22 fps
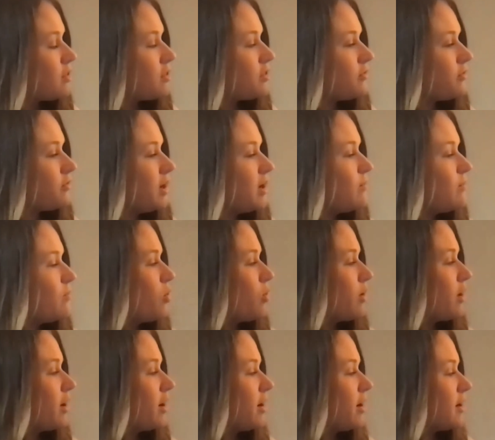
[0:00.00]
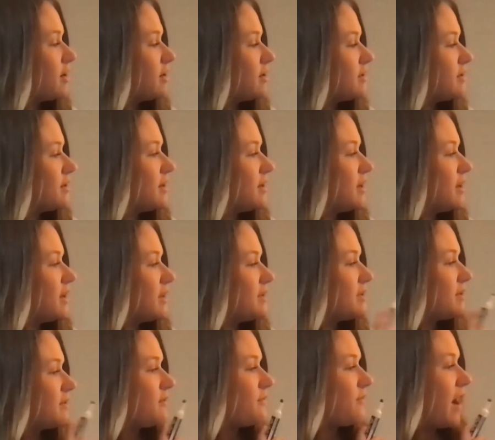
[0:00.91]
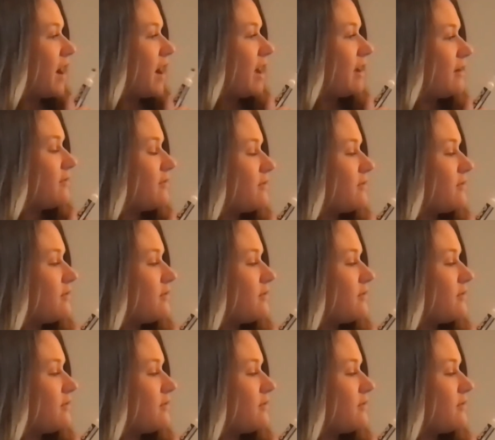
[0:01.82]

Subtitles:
3 more to get to 5.